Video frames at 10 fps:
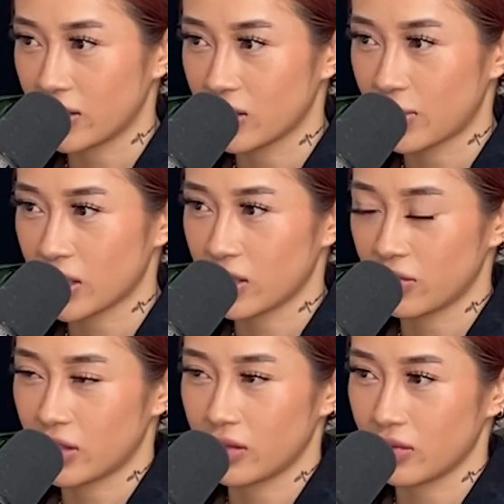especially
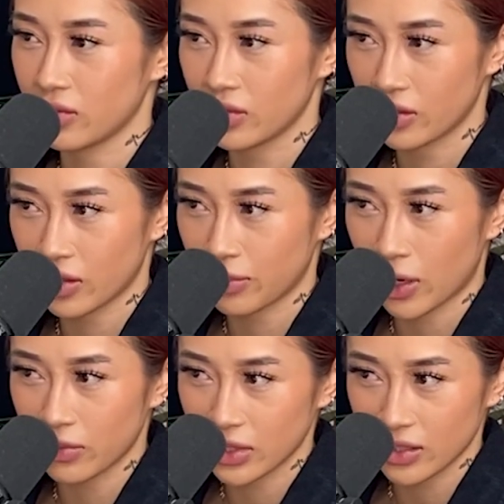when your
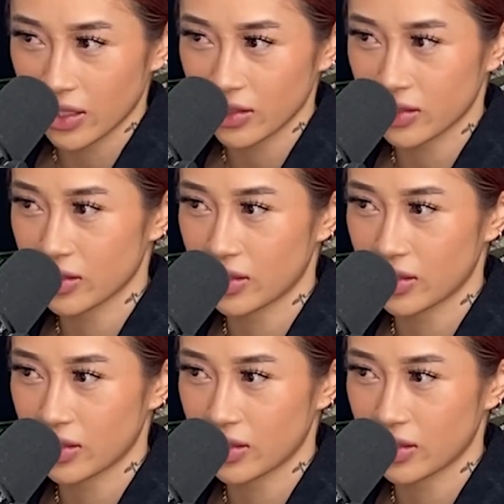apartment's nicer.